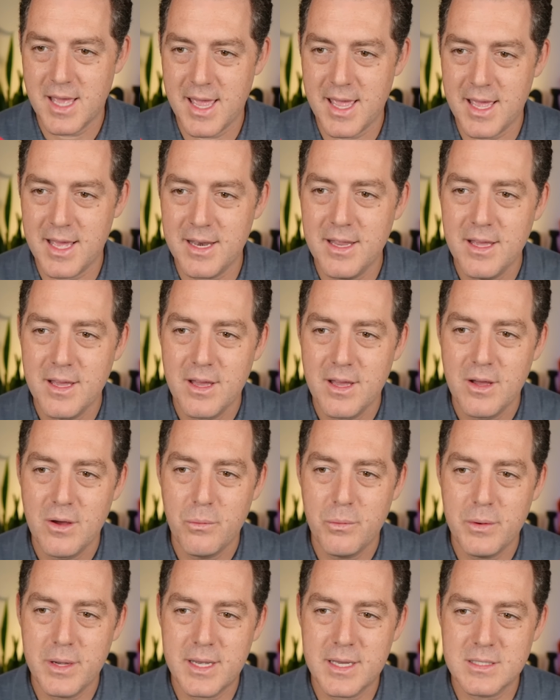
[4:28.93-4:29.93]
And
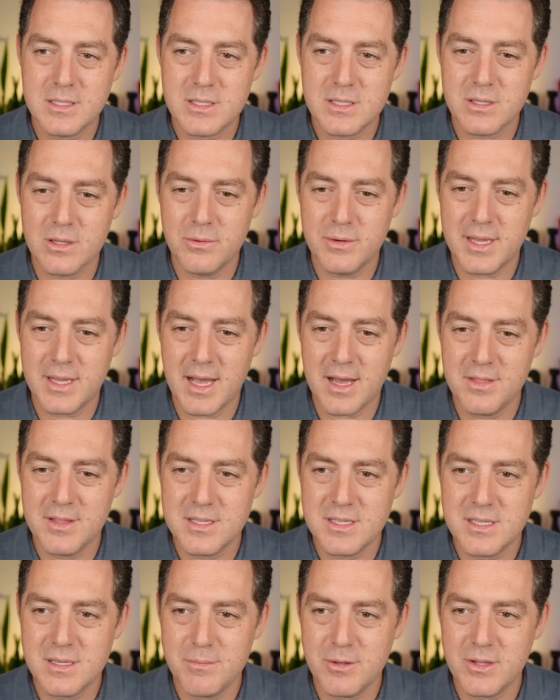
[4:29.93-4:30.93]
we can slow down the
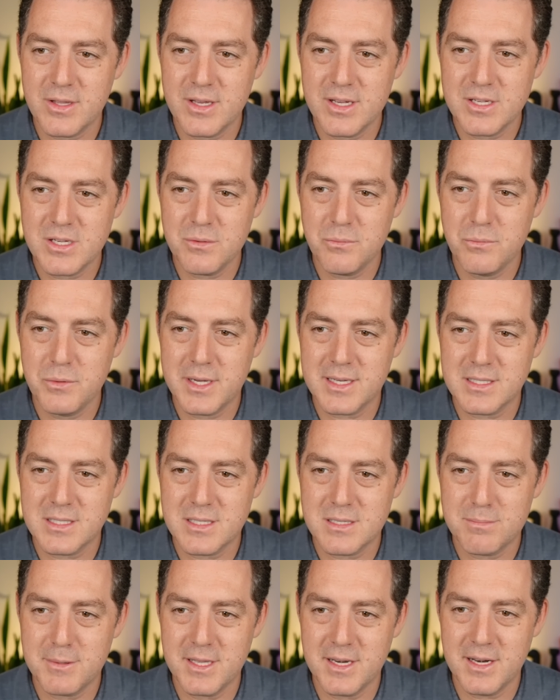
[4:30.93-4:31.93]
simulation. We can
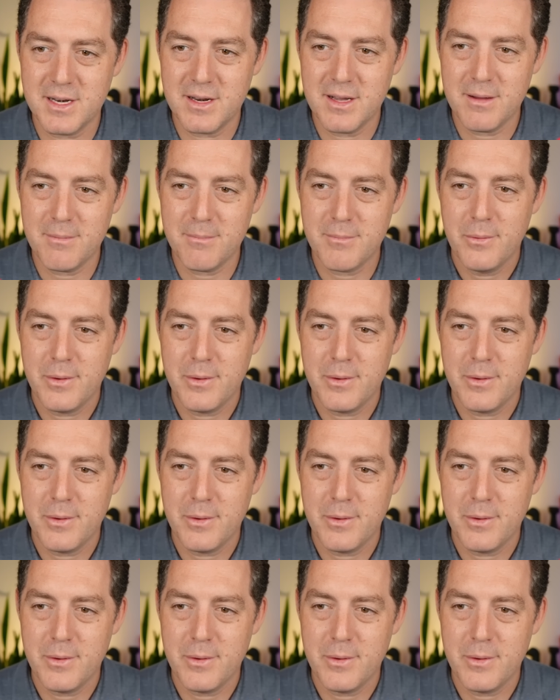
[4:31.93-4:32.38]
speed it up.